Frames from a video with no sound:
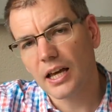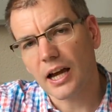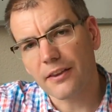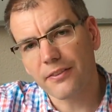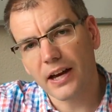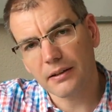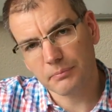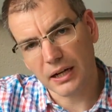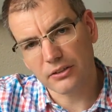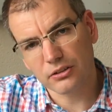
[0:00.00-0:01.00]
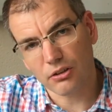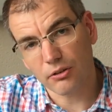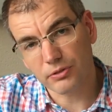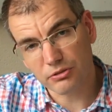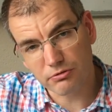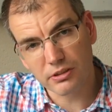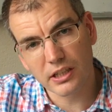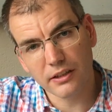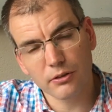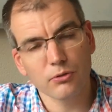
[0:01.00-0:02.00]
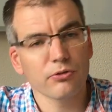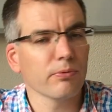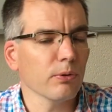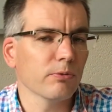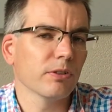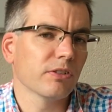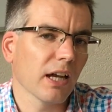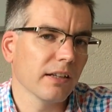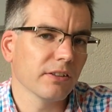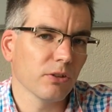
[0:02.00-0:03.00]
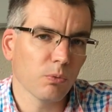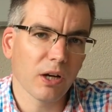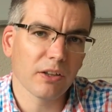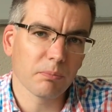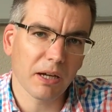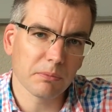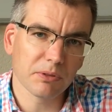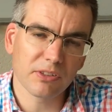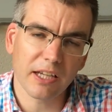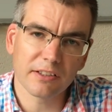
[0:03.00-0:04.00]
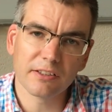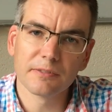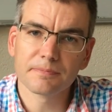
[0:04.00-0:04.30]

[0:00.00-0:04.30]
And that paragraph is really useful for telling you where the paper's headed.